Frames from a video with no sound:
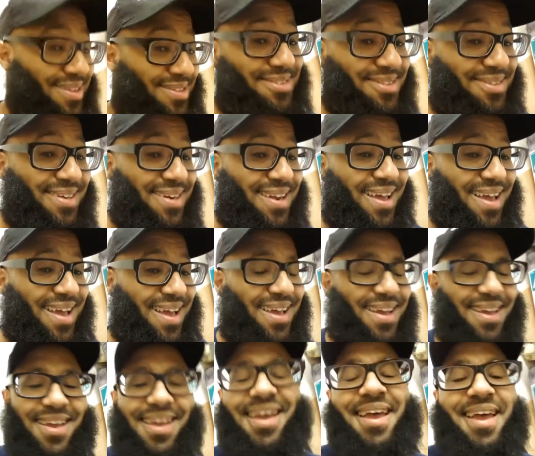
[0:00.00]

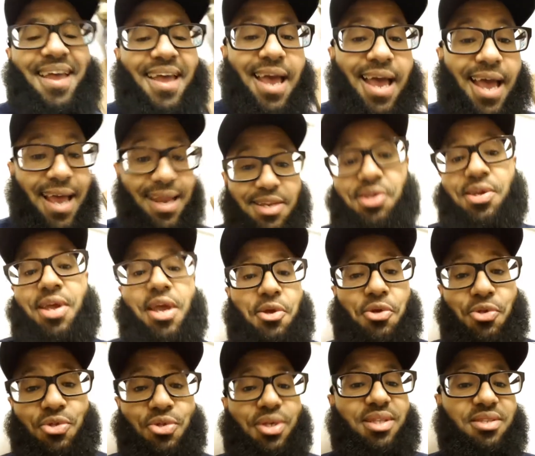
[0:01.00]
sunnah, and you get
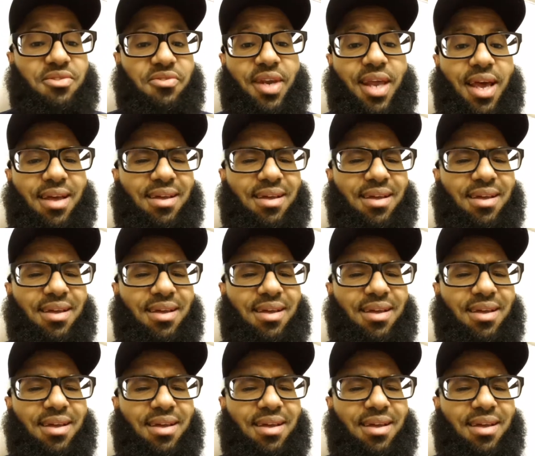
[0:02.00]
good deeds for